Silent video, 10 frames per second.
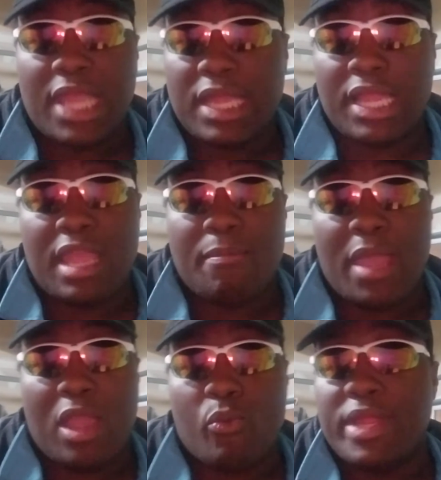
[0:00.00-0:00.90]
that lead,
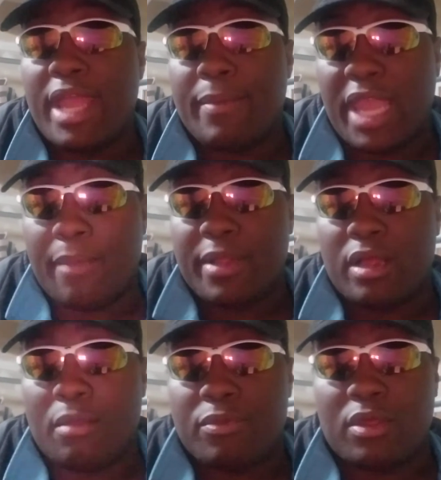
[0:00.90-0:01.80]
man, we never gave it
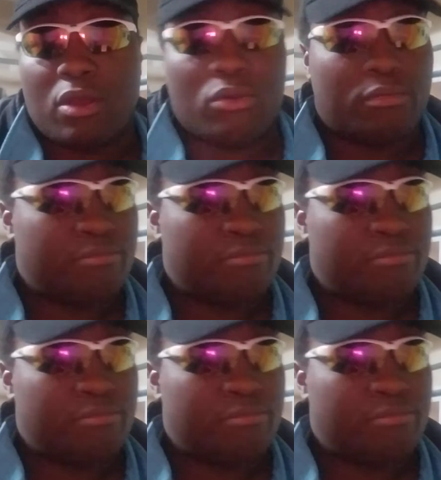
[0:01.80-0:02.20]
up. So